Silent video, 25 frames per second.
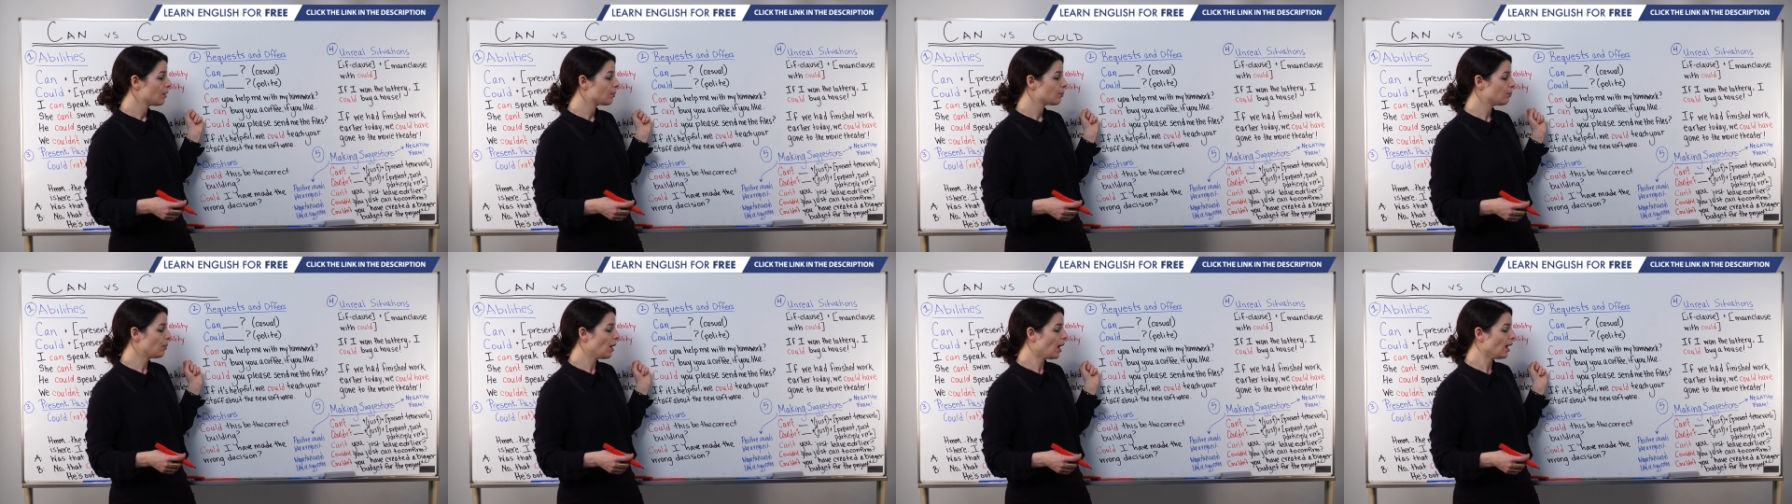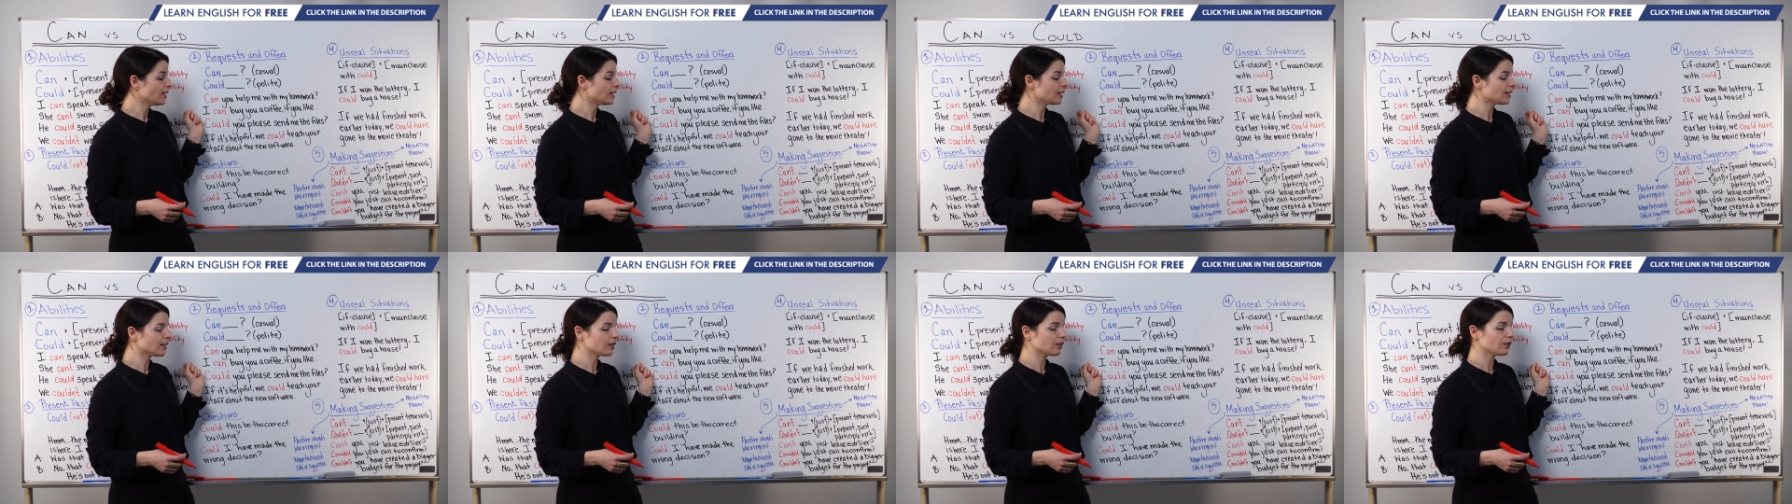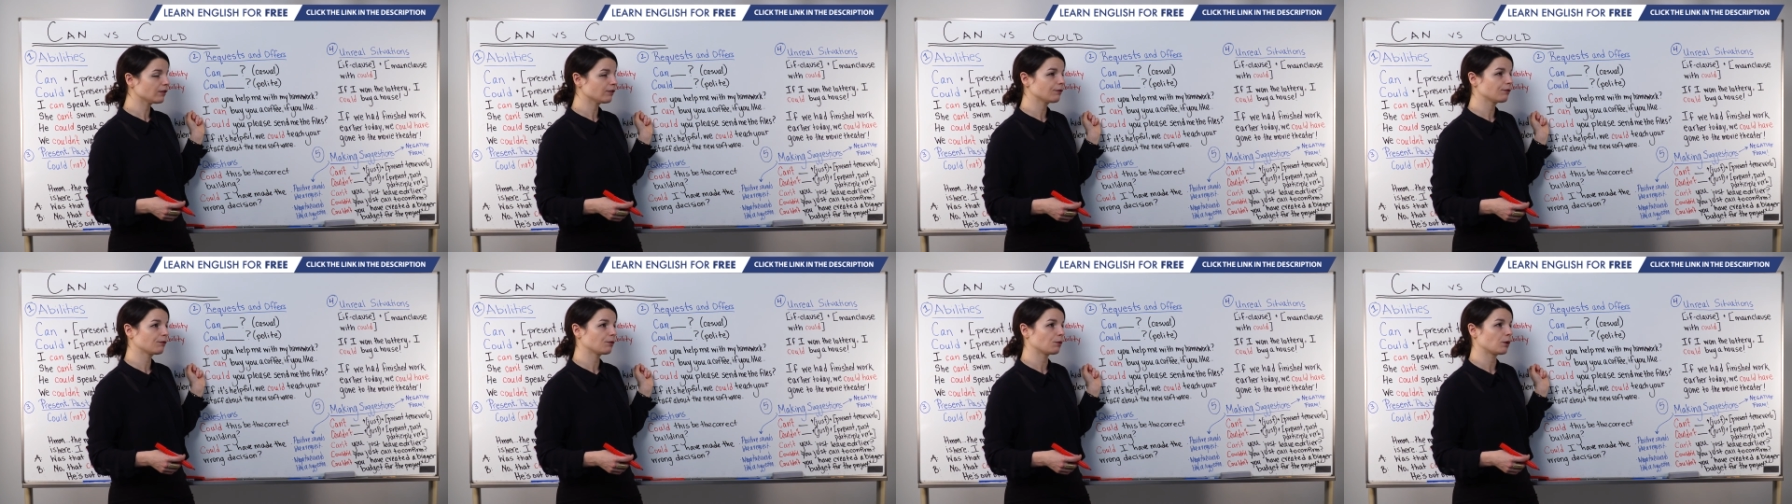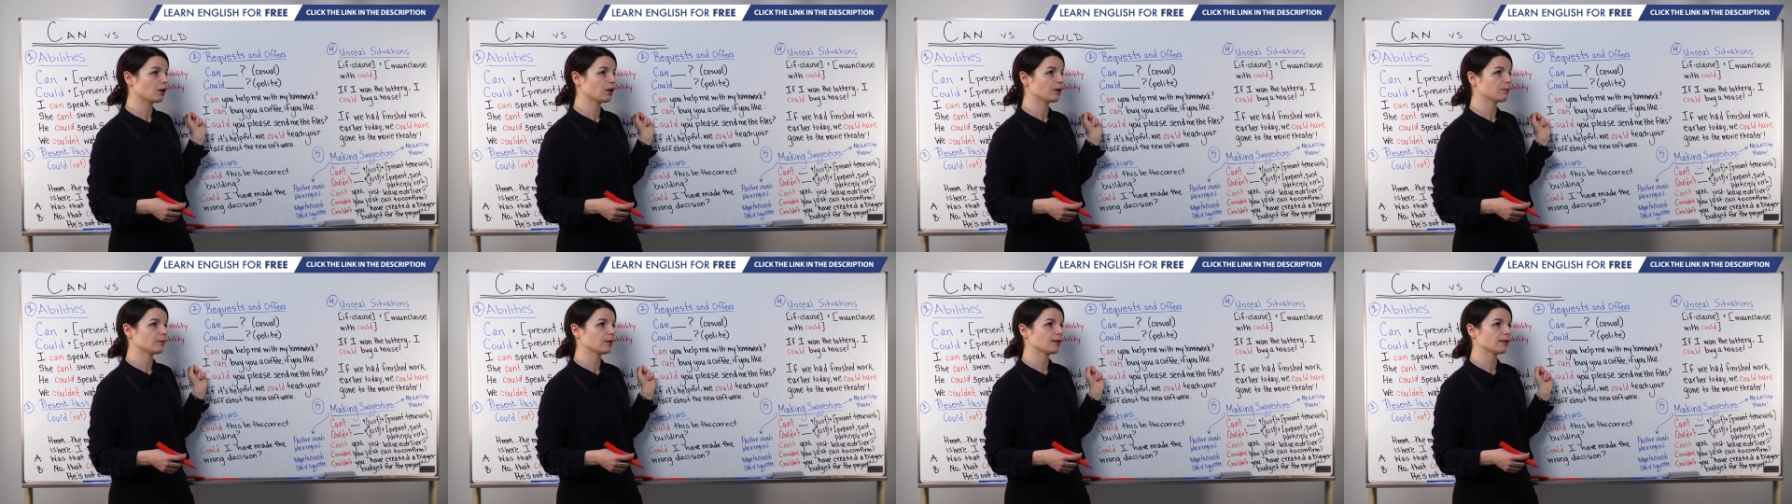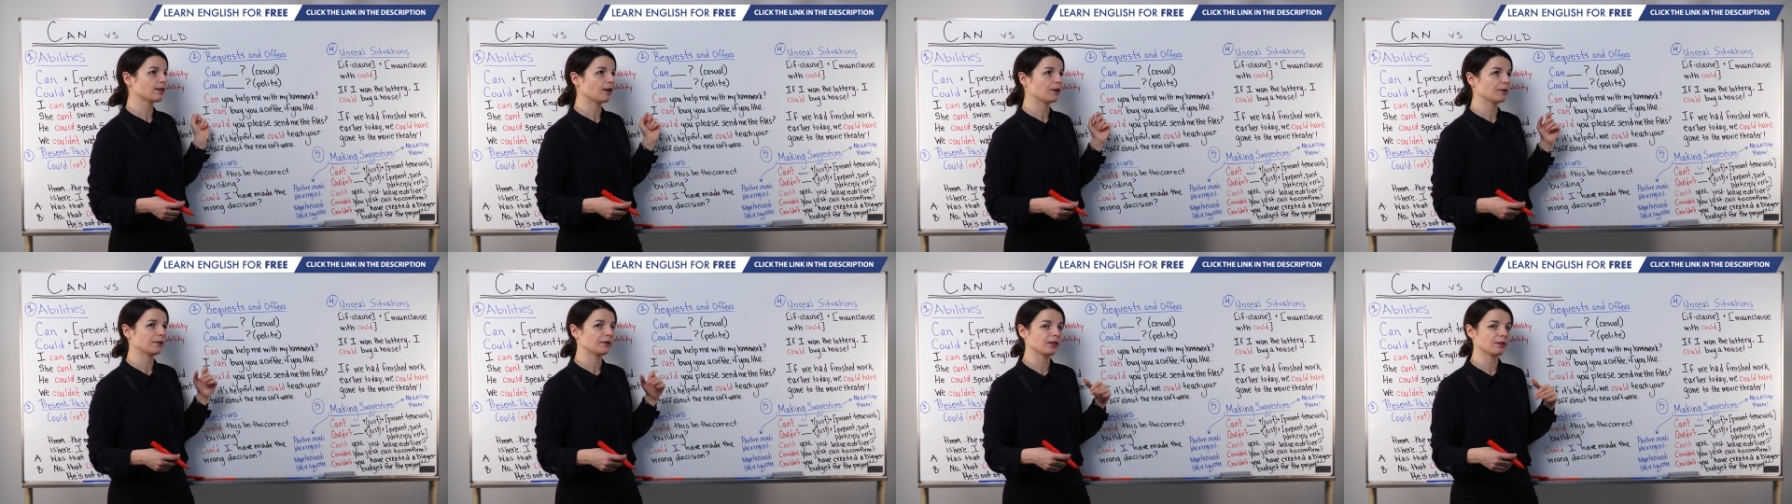positive form
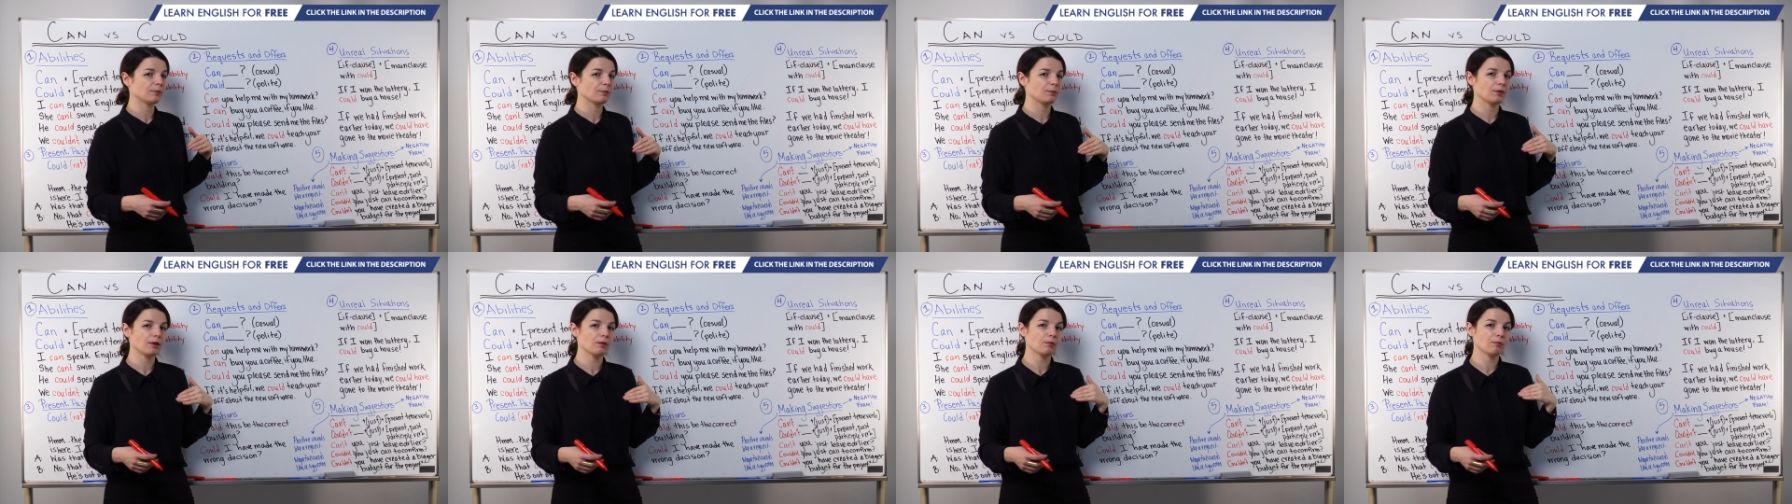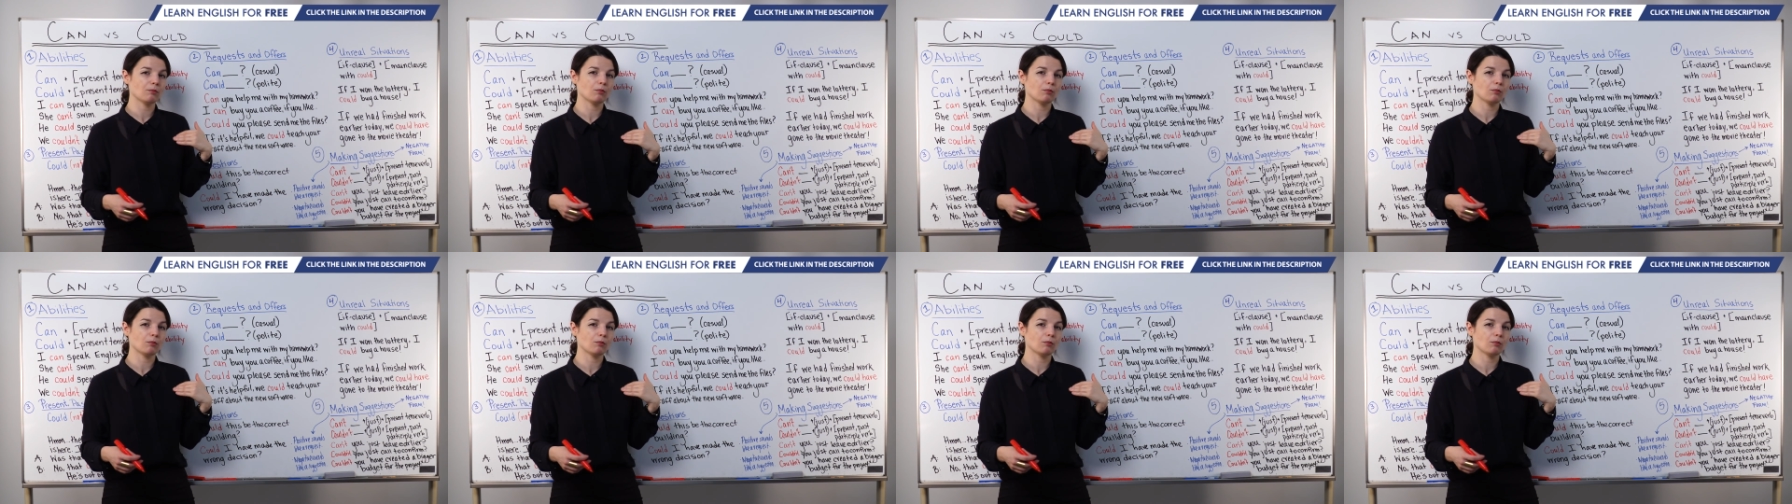sounds a bit